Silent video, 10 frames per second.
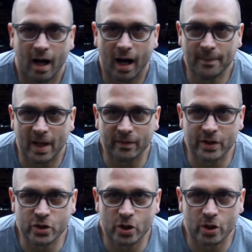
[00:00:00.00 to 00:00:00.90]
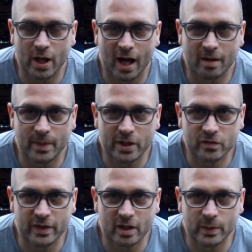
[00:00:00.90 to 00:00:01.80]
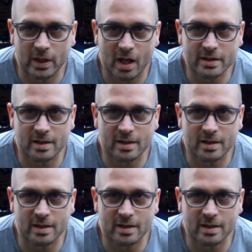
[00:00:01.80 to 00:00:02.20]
I'm not really sure how much video we lost.